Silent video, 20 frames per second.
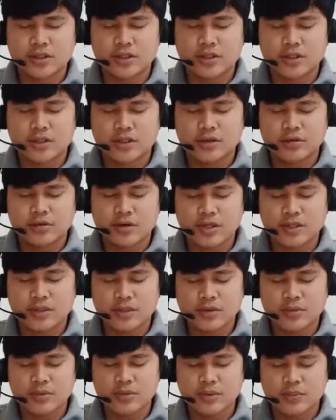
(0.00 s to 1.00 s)
In
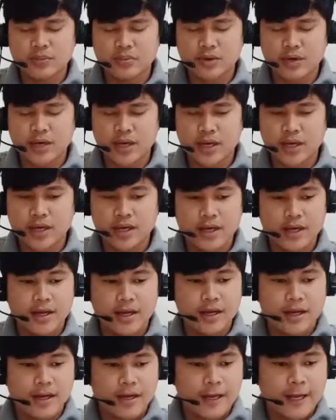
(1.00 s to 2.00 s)
Christ's name we pray.
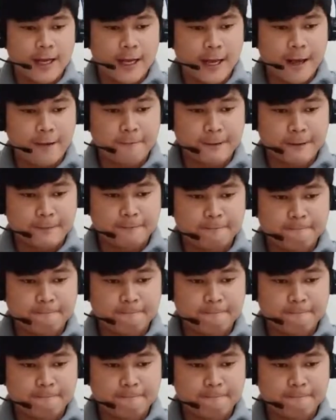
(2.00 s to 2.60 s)
Amen.